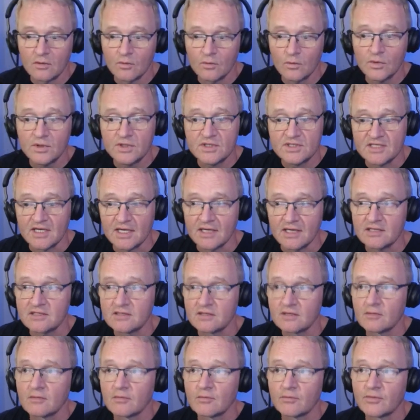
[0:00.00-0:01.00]
Once set,
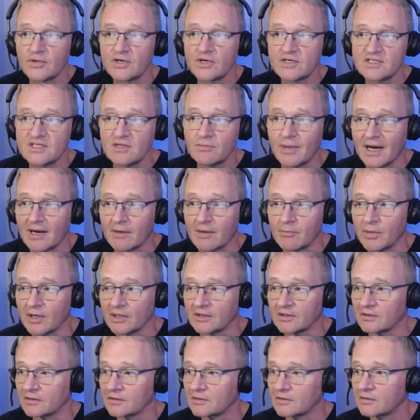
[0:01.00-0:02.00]
press the back
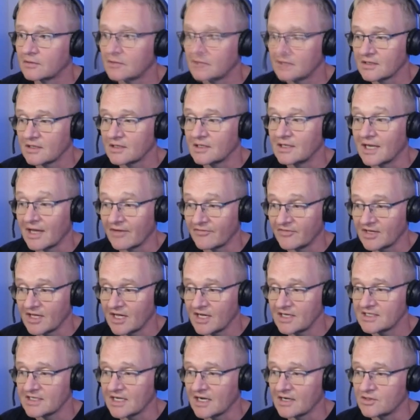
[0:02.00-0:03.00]
button,
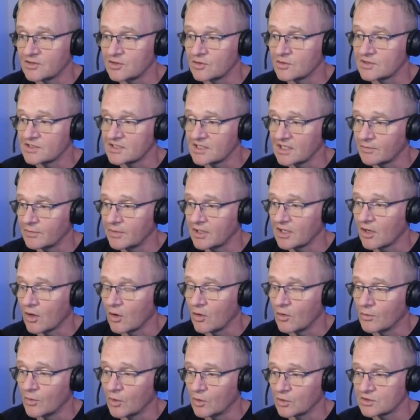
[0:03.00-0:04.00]
navigate down to your Zigbee
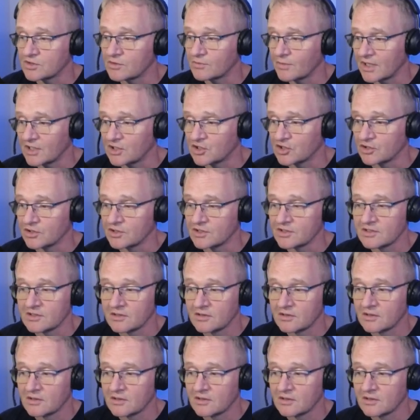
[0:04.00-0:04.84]
Home Automations